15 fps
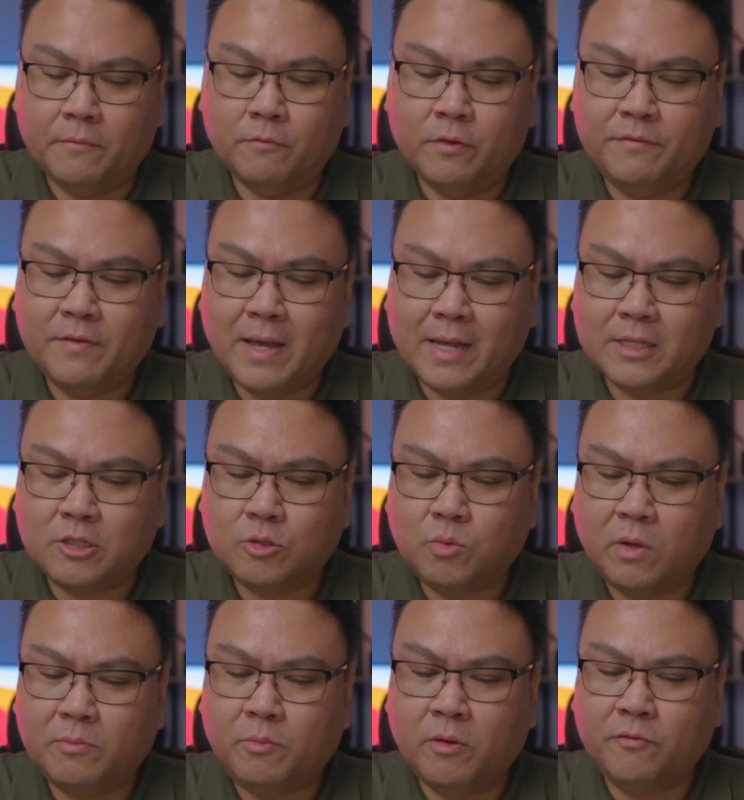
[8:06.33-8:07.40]
We've got
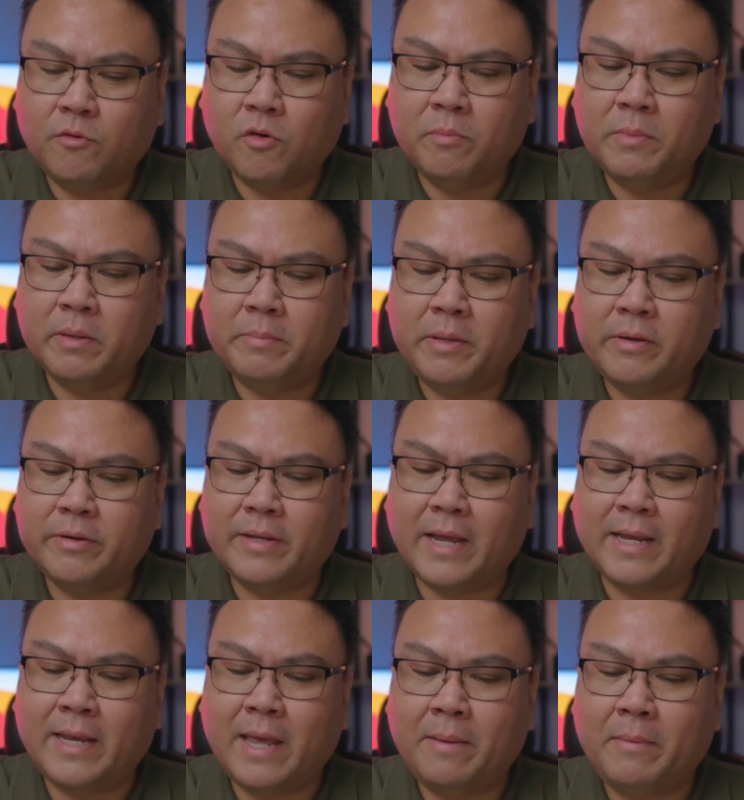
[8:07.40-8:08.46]
12.4 millimeter
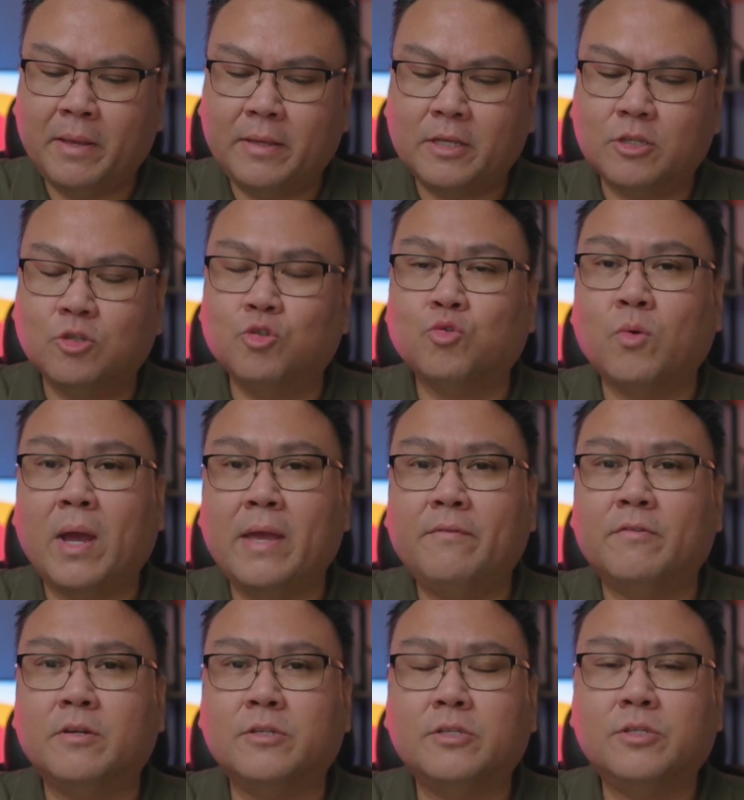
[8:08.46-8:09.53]
dynamic
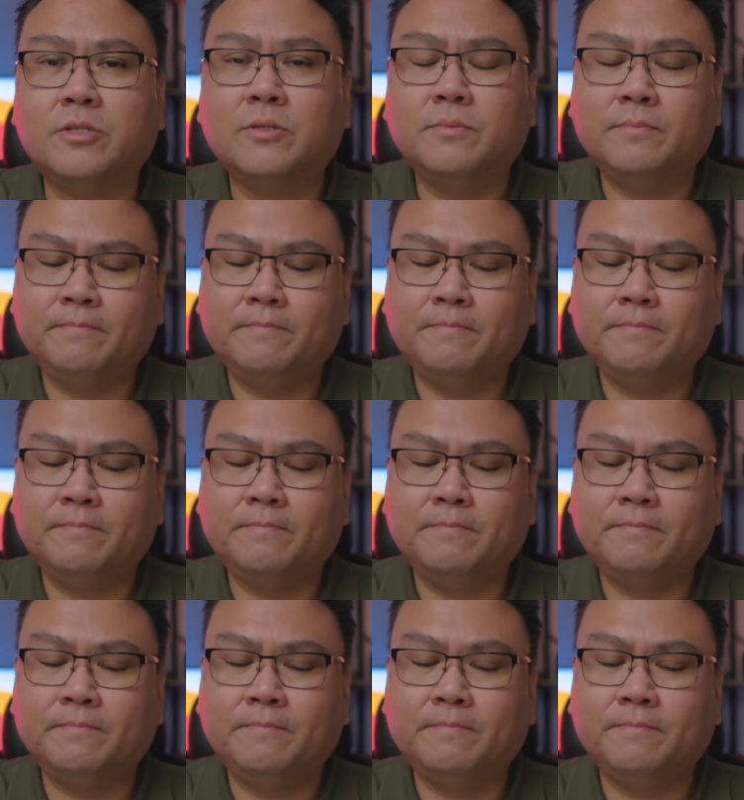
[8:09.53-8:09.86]
drivers.